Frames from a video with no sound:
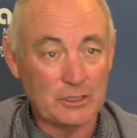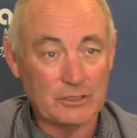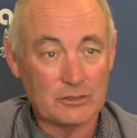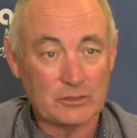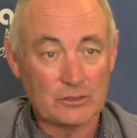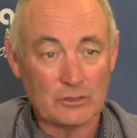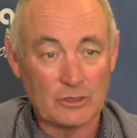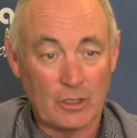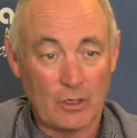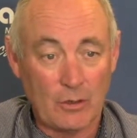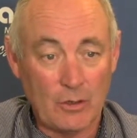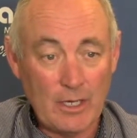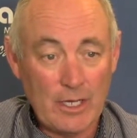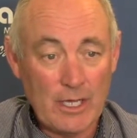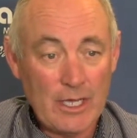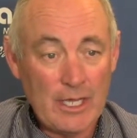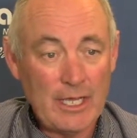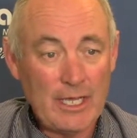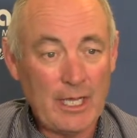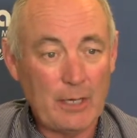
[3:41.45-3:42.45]
And so
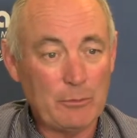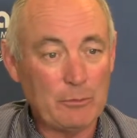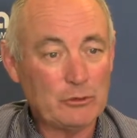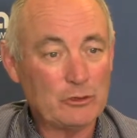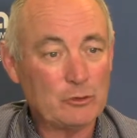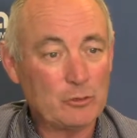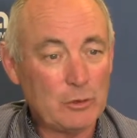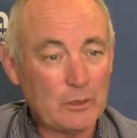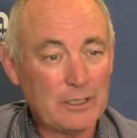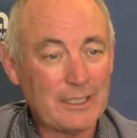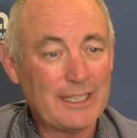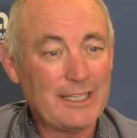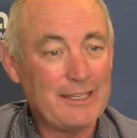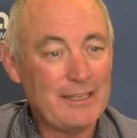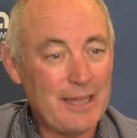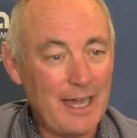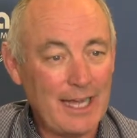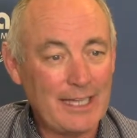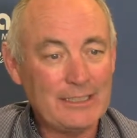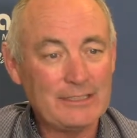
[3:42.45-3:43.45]
it was really
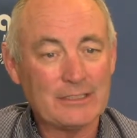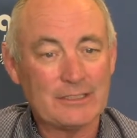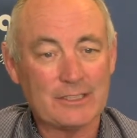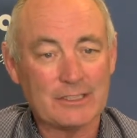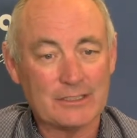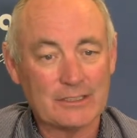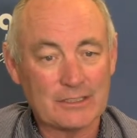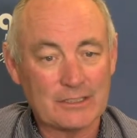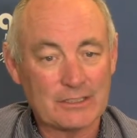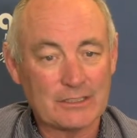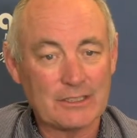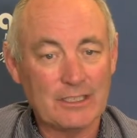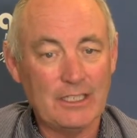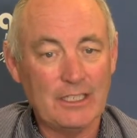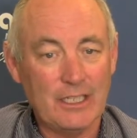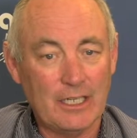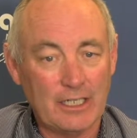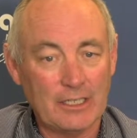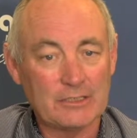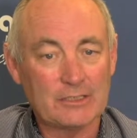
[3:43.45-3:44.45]
nice to
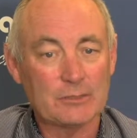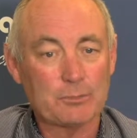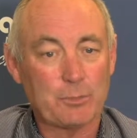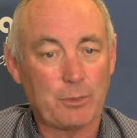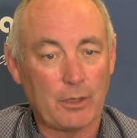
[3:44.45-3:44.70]
see us